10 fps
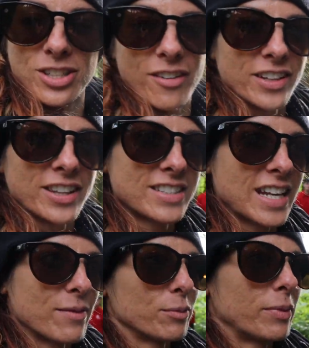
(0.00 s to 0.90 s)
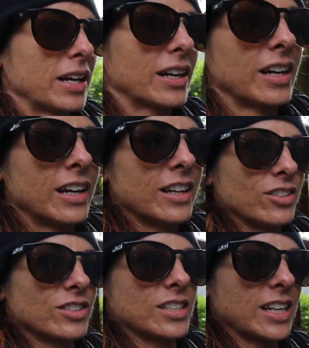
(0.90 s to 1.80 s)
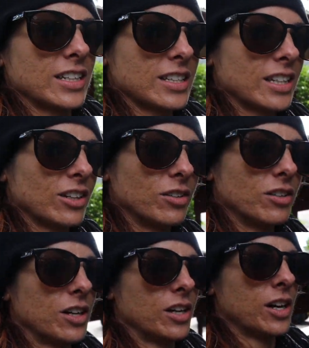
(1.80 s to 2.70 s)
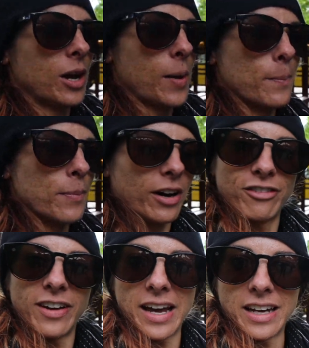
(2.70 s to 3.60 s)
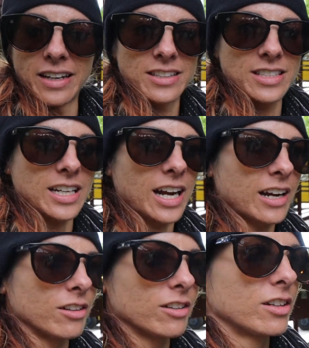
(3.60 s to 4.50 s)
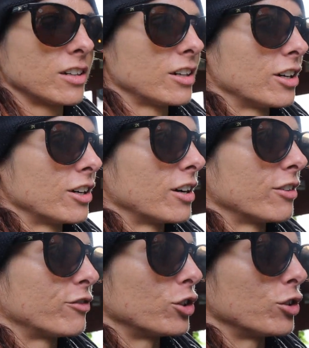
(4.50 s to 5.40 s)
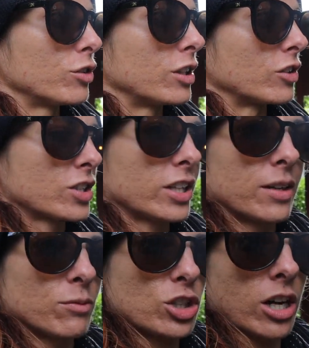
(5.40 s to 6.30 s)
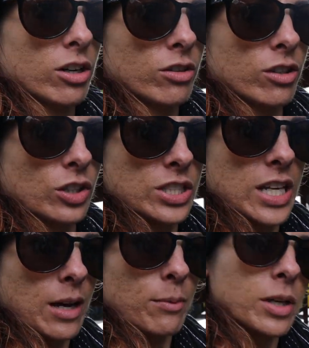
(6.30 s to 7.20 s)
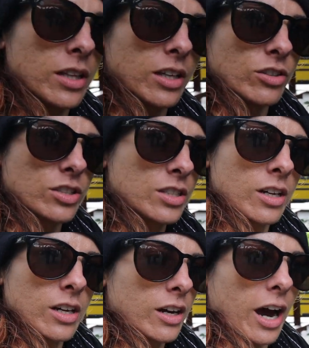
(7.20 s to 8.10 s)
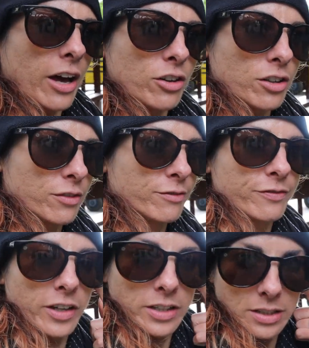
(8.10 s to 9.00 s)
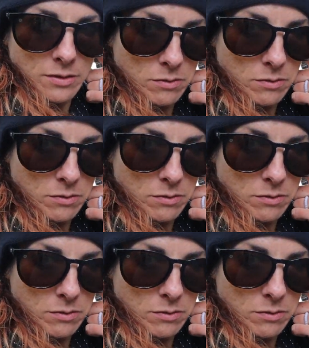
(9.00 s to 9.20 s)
us off at the Salmon Bake. There's a nice little buffet style food. There's clam chowder, there's salmon, there's other fun